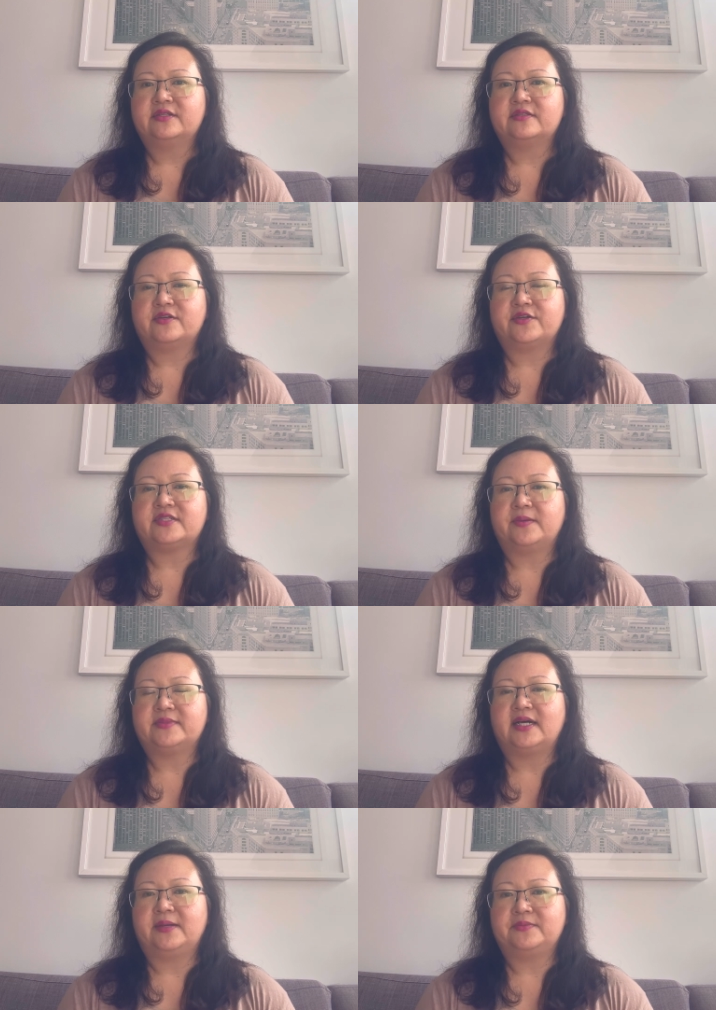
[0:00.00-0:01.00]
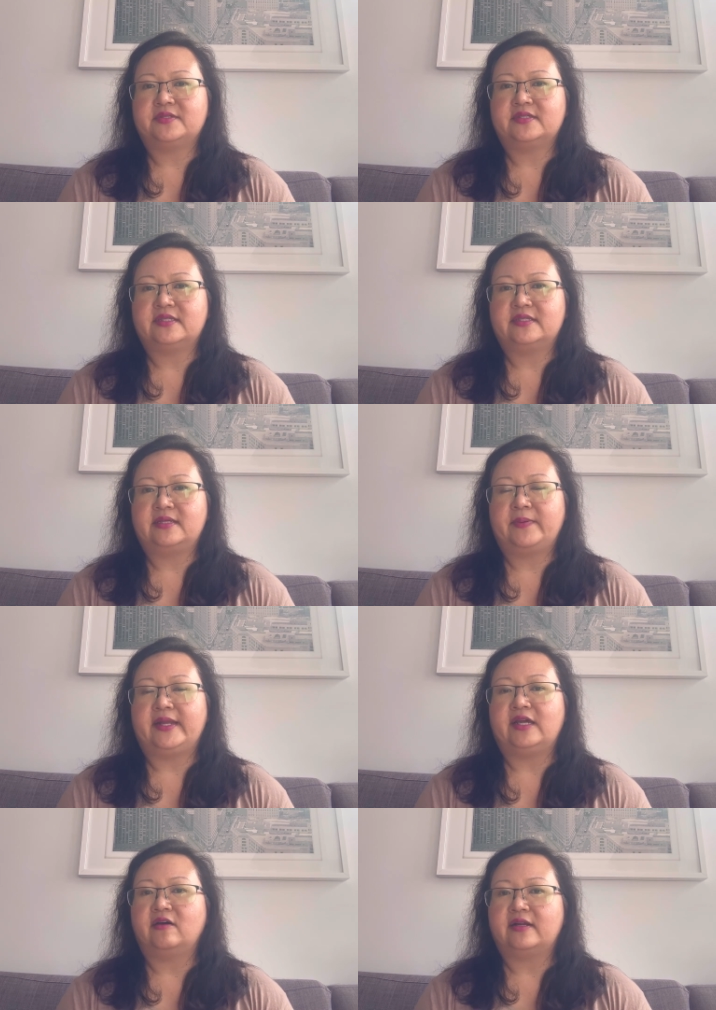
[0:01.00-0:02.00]
because sometimes,
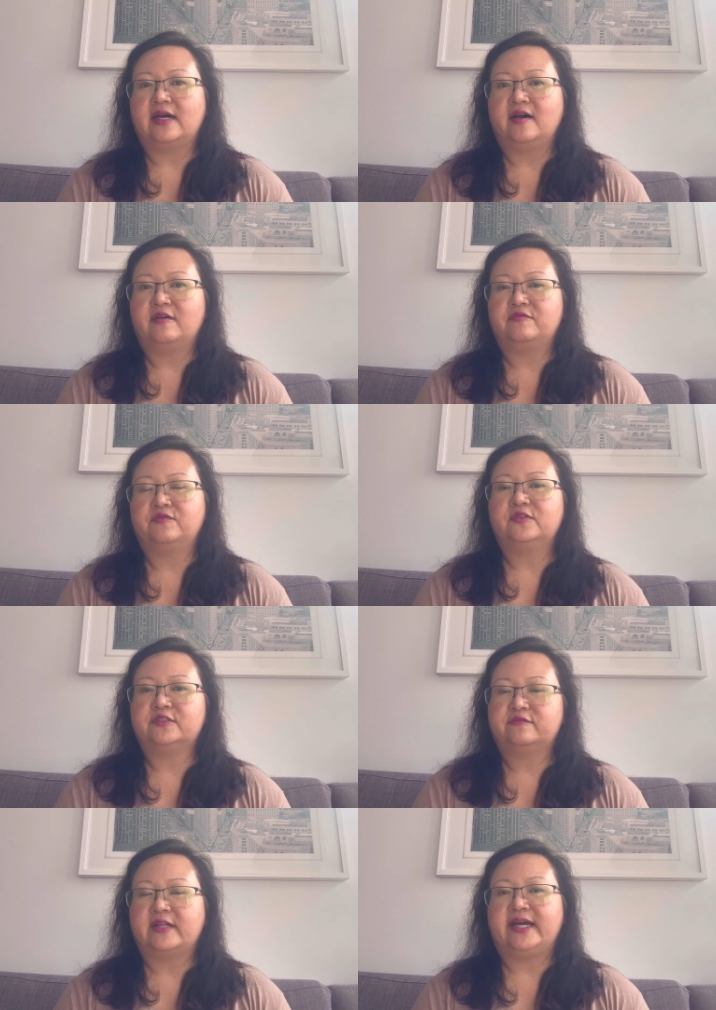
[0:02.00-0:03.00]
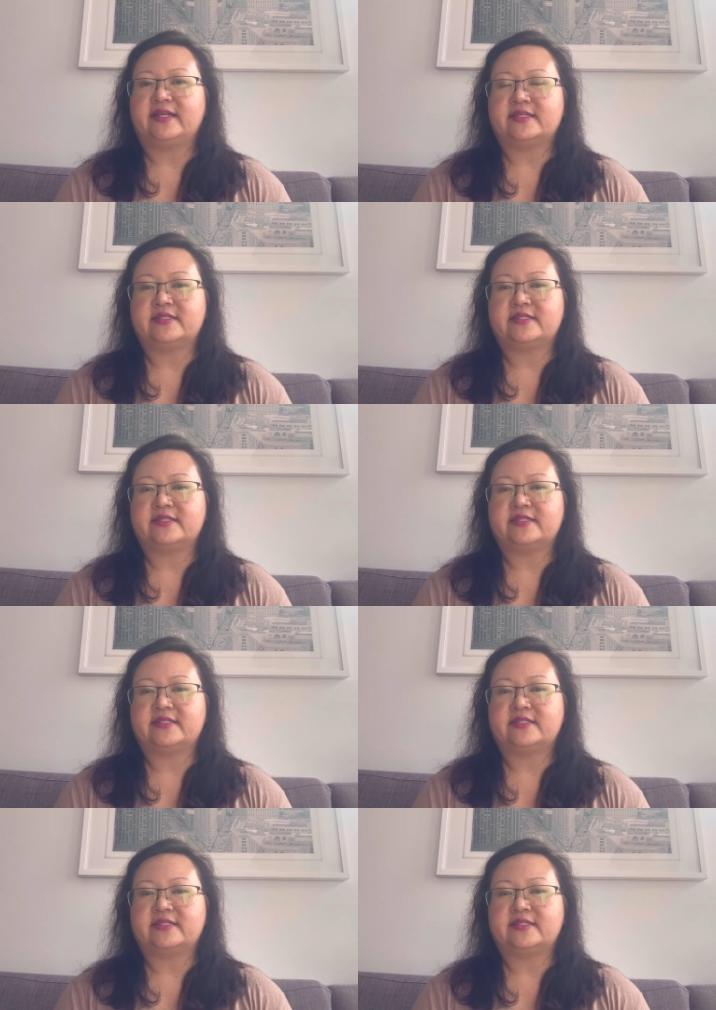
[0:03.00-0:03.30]
depending on how full the flight is,